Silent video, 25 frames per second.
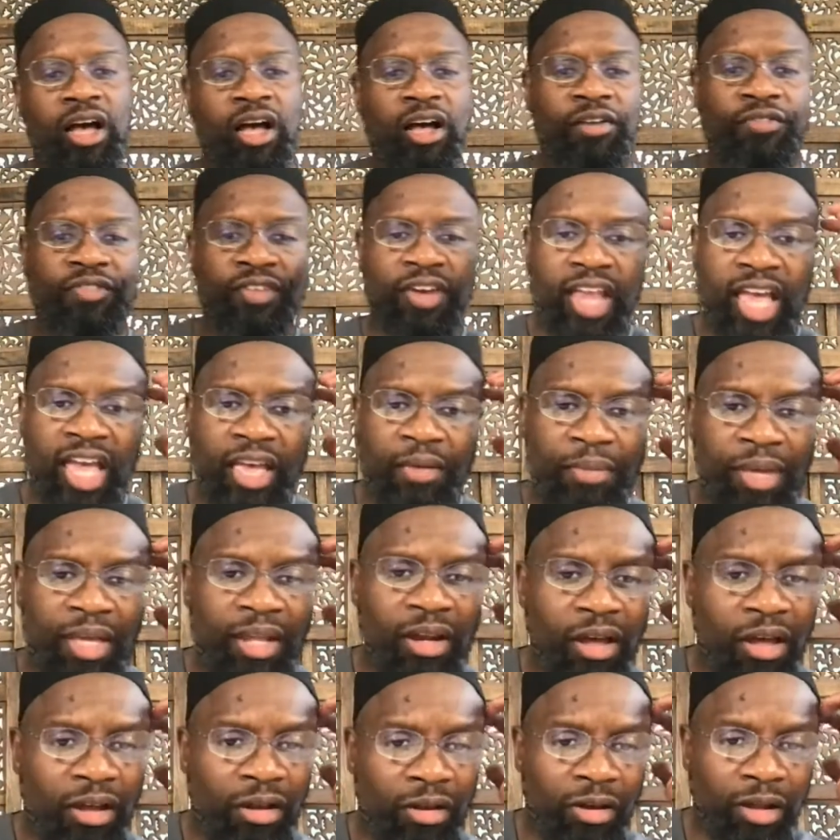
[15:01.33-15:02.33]
of
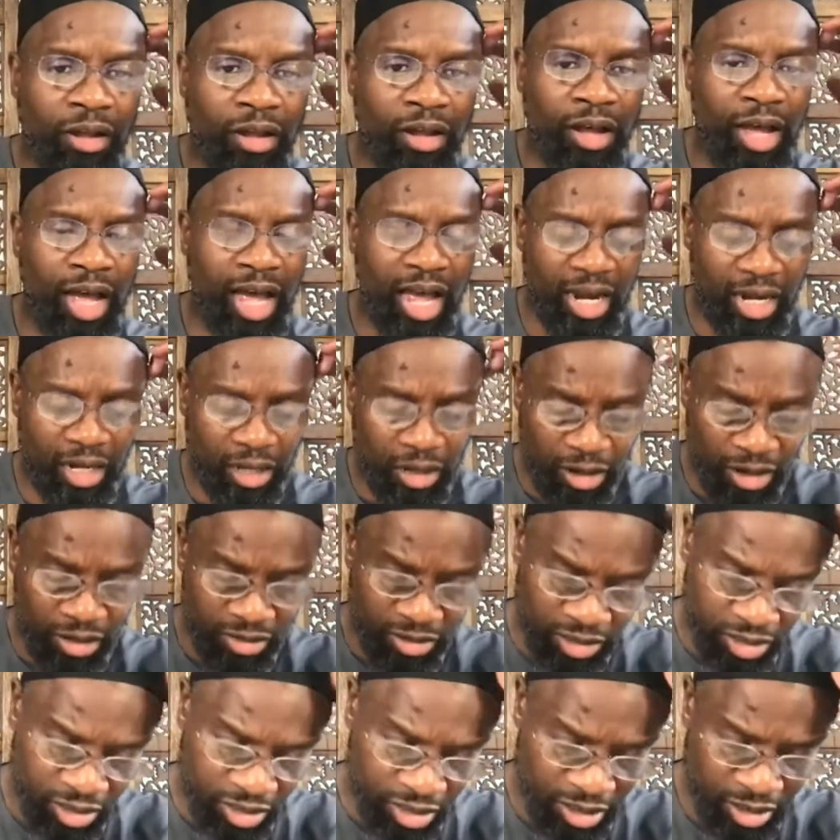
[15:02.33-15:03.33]
naming Allah
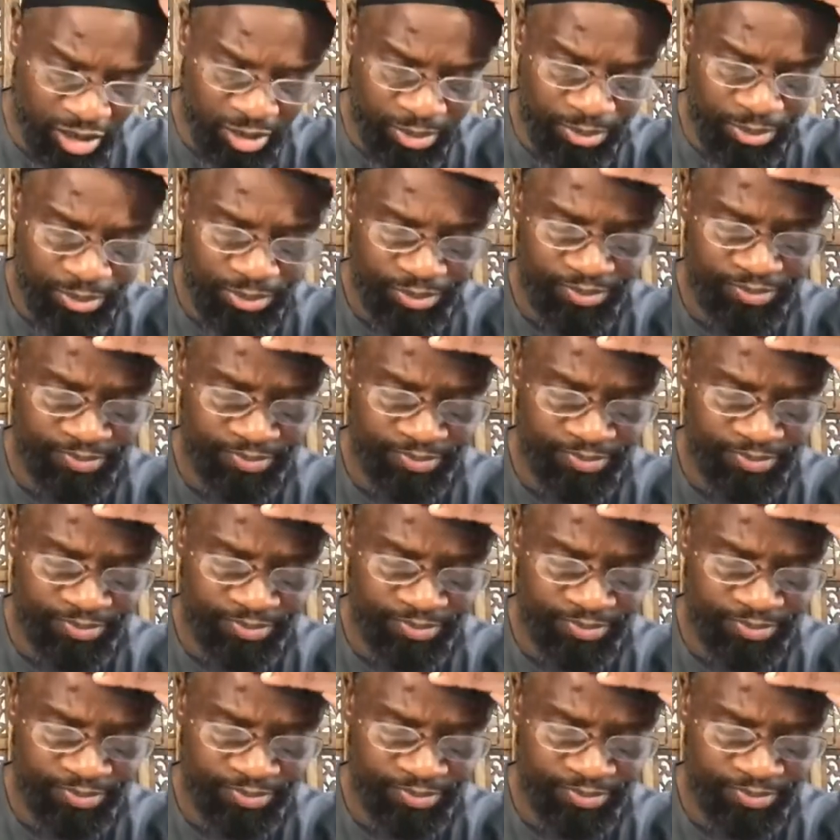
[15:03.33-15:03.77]
Al-Qadim.